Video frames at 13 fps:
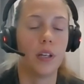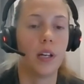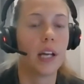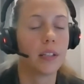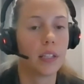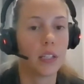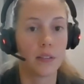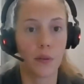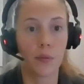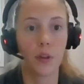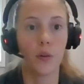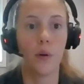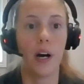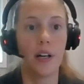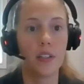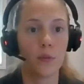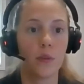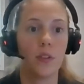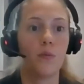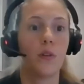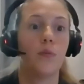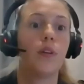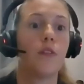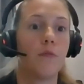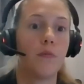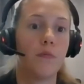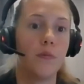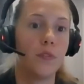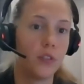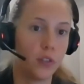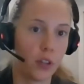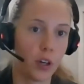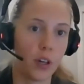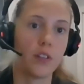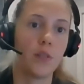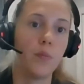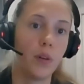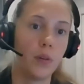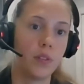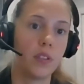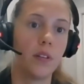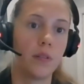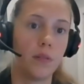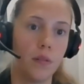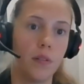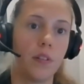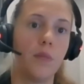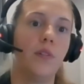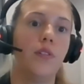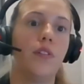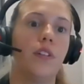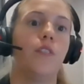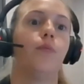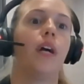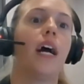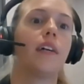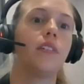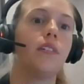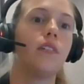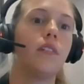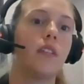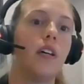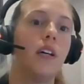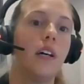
at least through us, we would be sure to post it through the community of practice.